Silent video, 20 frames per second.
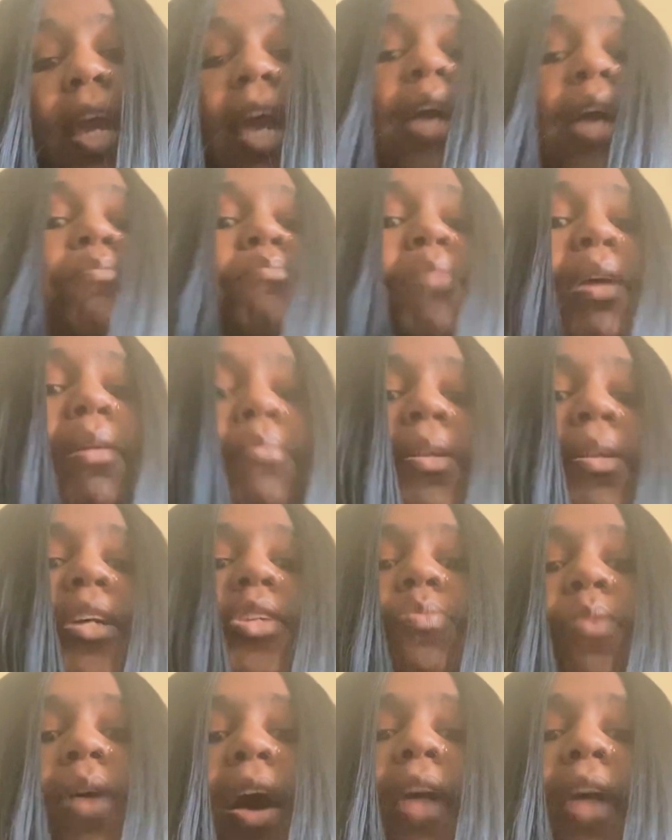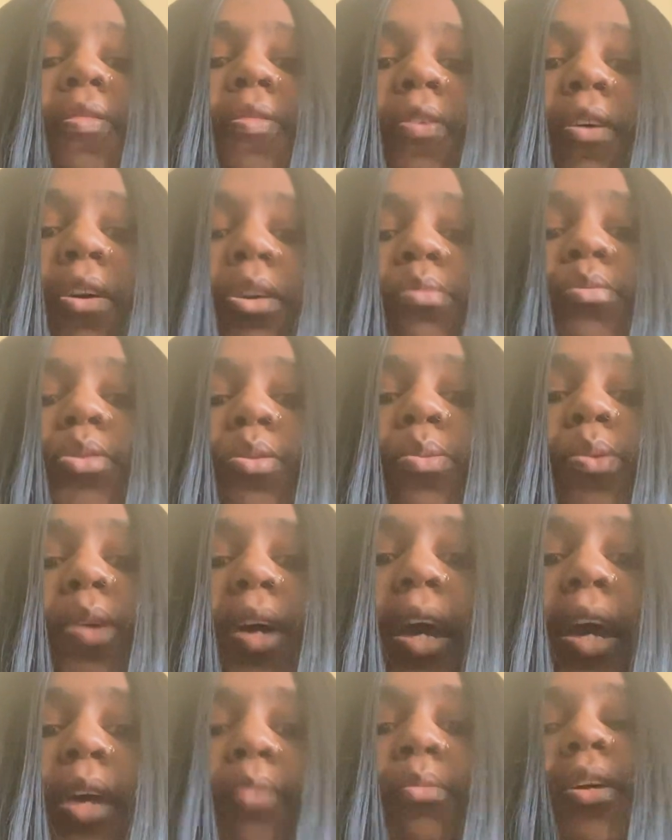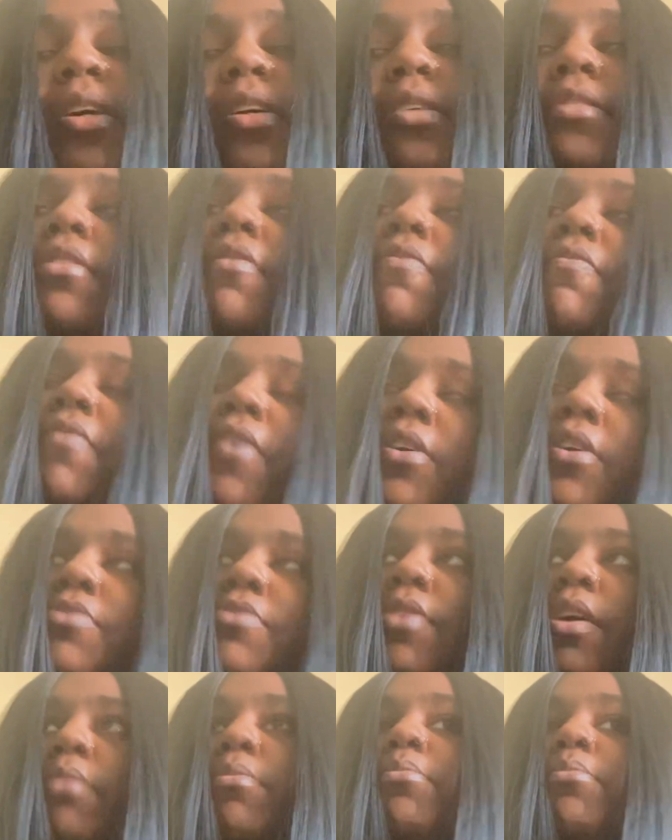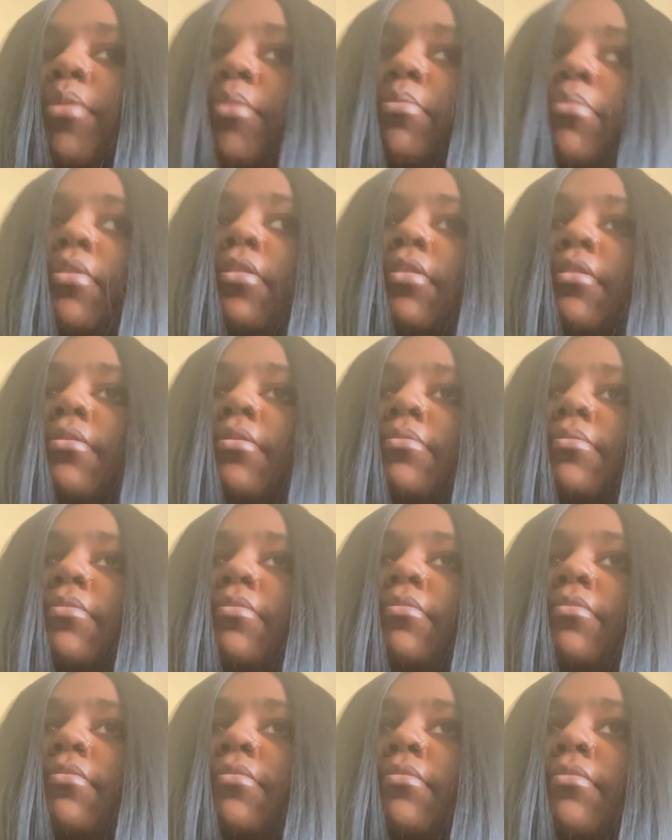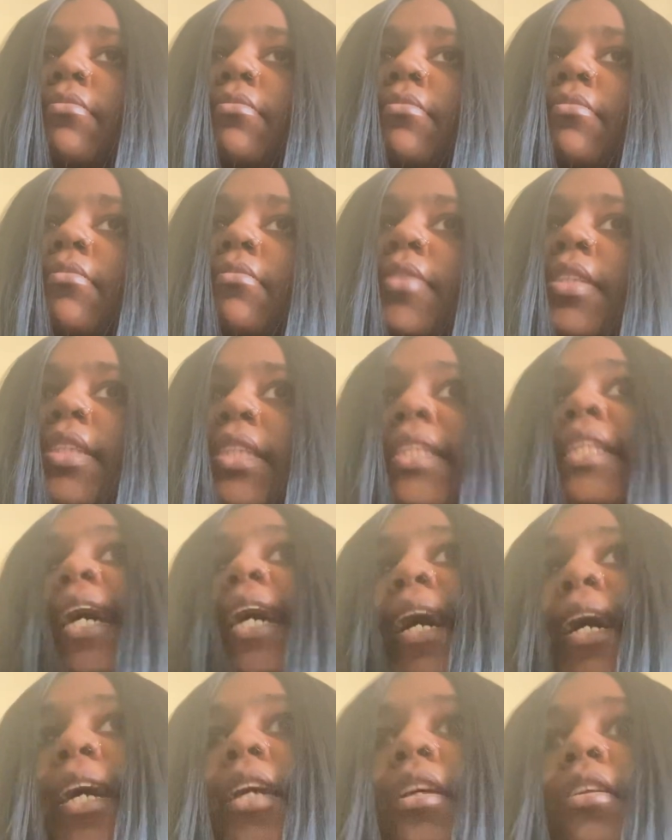And maybe that's why I thought it was okay, because the first family member that